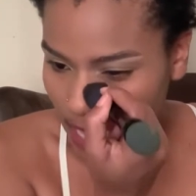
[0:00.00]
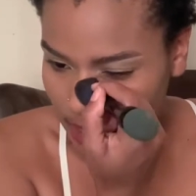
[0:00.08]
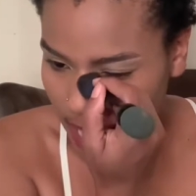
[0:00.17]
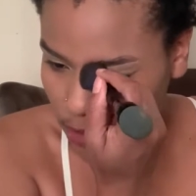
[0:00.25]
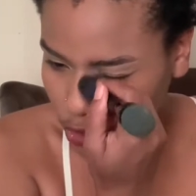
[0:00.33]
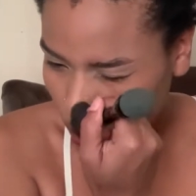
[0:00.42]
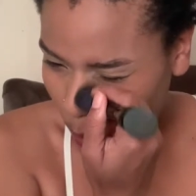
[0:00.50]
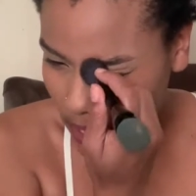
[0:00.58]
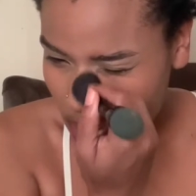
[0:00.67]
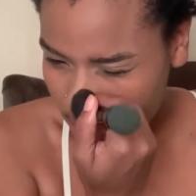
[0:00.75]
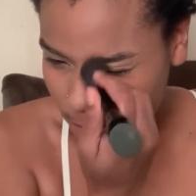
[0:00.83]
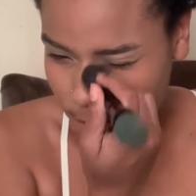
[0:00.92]
that
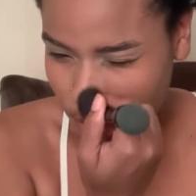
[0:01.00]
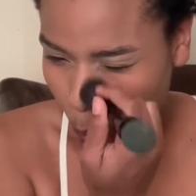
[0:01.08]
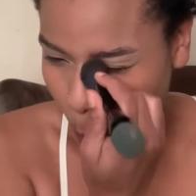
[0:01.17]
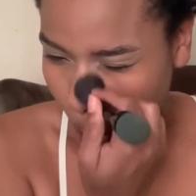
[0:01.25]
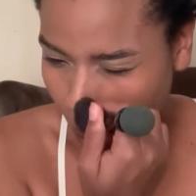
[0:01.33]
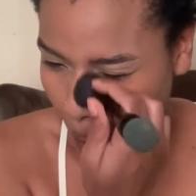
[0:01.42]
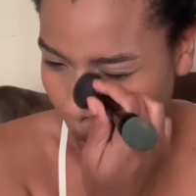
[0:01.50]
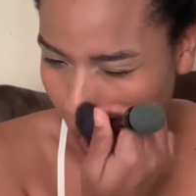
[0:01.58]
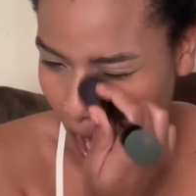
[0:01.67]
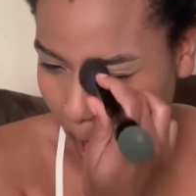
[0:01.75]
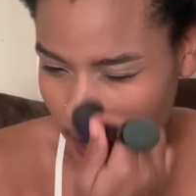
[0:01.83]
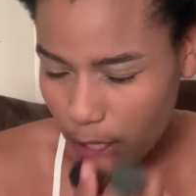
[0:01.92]

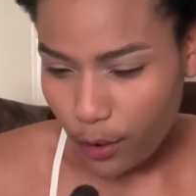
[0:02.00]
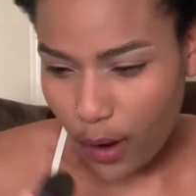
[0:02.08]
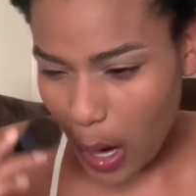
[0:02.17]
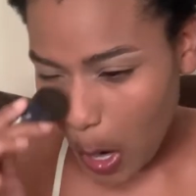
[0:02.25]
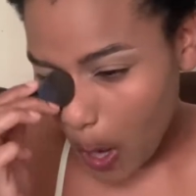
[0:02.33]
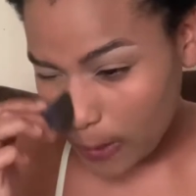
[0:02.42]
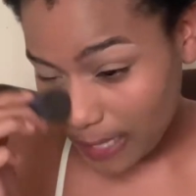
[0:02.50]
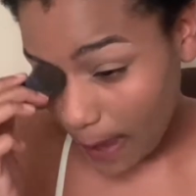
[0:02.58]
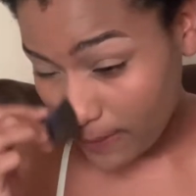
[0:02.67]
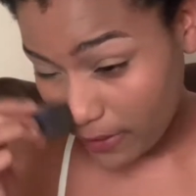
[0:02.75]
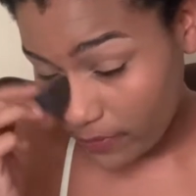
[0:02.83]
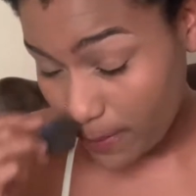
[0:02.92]
24-year-olds, I'm
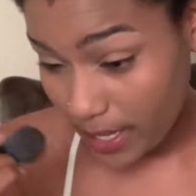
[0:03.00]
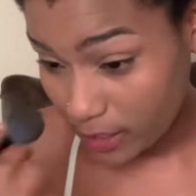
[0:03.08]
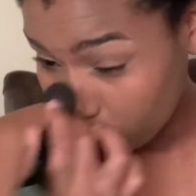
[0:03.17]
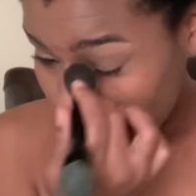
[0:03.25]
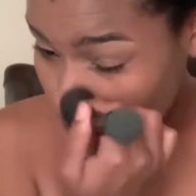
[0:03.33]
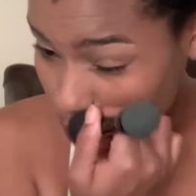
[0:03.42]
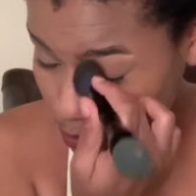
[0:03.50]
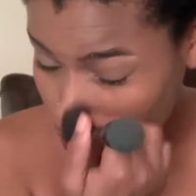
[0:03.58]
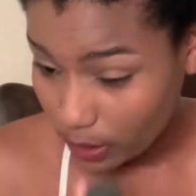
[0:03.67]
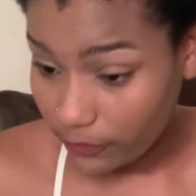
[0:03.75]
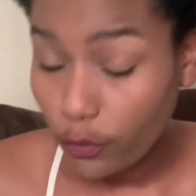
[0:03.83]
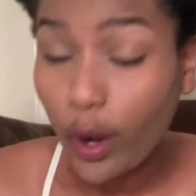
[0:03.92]
even being generous to
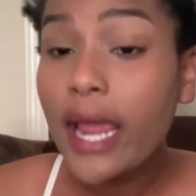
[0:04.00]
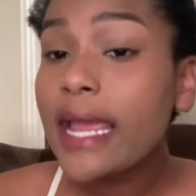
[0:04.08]
24,